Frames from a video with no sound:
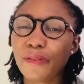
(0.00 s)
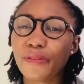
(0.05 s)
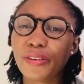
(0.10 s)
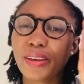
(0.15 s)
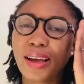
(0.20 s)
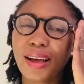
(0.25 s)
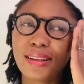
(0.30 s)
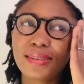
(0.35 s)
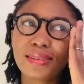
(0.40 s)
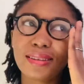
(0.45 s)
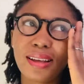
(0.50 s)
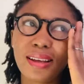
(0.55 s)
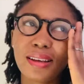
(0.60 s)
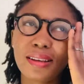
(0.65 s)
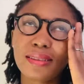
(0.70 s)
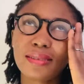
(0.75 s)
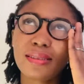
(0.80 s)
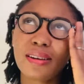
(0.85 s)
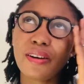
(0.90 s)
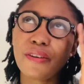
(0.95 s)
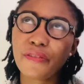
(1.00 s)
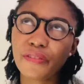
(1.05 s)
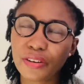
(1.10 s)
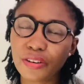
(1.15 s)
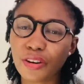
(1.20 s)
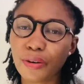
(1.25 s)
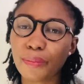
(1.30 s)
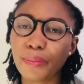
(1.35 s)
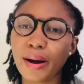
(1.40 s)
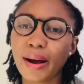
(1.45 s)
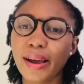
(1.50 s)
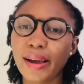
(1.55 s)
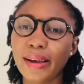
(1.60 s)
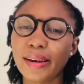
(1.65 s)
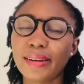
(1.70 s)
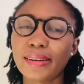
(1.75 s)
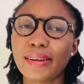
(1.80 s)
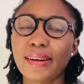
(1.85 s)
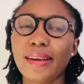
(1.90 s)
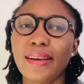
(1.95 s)
You had to like toughen your
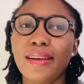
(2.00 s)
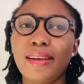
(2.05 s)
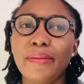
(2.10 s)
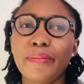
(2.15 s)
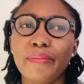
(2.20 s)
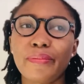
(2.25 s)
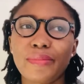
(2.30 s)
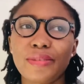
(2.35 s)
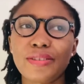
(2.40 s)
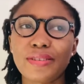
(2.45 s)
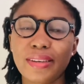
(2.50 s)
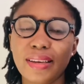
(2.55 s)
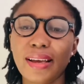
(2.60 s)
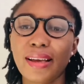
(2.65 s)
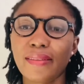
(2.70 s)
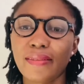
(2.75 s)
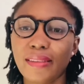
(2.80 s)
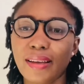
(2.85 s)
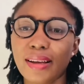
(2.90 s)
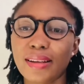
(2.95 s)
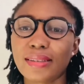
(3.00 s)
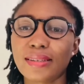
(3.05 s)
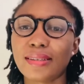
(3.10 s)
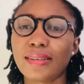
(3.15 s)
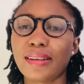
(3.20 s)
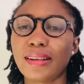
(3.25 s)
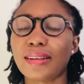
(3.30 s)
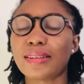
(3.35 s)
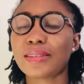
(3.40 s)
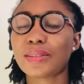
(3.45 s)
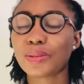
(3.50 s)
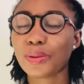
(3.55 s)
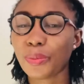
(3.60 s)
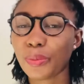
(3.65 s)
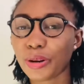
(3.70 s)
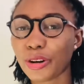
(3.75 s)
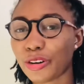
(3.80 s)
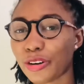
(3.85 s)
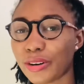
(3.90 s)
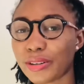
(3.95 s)
mind to get that. There are so
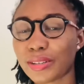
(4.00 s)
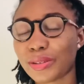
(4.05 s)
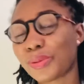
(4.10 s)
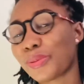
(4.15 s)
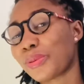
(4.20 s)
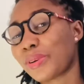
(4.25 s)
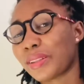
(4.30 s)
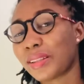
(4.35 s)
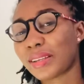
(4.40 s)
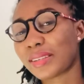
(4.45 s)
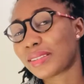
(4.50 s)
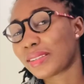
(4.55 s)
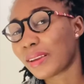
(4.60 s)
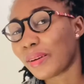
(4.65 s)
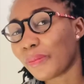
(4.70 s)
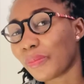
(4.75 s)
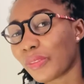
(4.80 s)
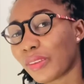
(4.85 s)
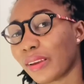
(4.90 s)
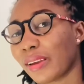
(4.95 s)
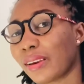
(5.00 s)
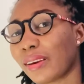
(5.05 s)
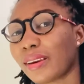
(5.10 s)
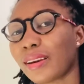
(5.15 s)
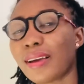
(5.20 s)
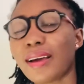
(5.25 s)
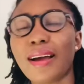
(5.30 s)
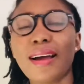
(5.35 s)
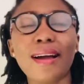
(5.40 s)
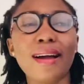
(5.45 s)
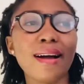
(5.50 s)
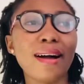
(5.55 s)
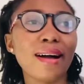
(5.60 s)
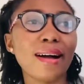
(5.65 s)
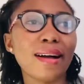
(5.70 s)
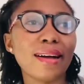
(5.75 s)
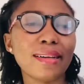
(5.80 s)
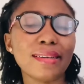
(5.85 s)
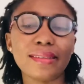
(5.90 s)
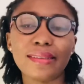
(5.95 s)
many nurses who did the same thing,
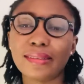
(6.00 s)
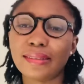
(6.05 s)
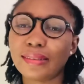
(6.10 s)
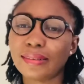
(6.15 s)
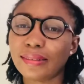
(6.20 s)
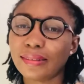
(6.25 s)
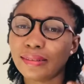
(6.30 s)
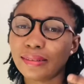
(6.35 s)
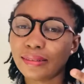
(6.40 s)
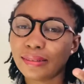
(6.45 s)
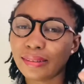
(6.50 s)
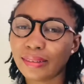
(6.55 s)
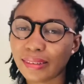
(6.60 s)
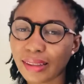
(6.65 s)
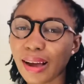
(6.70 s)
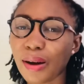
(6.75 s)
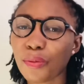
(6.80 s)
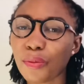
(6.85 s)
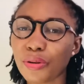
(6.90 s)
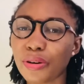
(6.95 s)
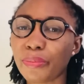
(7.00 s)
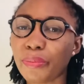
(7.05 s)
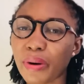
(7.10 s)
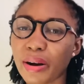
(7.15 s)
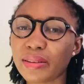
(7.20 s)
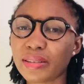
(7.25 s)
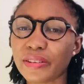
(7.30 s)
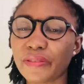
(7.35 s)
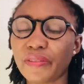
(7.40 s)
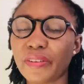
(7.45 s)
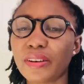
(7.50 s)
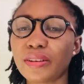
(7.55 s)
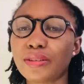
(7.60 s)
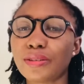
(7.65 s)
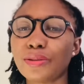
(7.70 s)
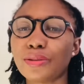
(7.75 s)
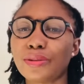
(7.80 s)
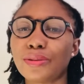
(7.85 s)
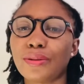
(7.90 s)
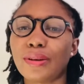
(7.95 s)
and that would motivate you
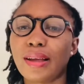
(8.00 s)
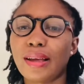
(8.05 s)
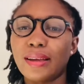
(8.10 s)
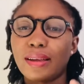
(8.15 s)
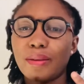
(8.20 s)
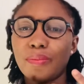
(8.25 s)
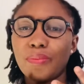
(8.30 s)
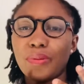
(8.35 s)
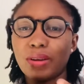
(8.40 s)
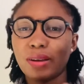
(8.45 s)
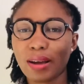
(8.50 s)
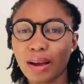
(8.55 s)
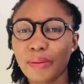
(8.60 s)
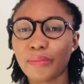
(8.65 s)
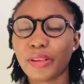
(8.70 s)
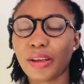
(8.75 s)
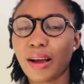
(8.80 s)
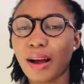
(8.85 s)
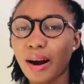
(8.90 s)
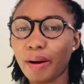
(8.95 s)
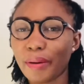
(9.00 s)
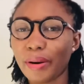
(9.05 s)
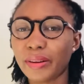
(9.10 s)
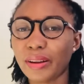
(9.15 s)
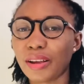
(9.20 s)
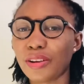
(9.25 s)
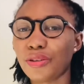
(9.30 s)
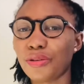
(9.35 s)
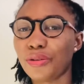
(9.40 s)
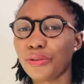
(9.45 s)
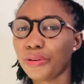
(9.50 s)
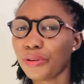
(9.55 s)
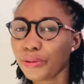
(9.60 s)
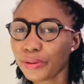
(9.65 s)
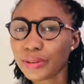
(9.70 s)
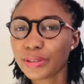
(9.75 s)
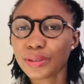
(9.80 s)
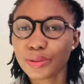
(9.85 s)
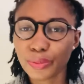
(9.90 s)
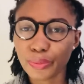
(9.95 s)
to like become the RN that you
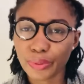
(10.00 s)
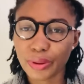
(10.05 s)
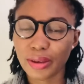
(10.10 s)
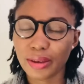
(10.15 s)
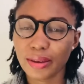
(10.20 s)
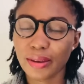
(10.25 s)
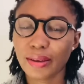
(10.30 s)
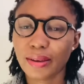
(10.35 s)
used to be.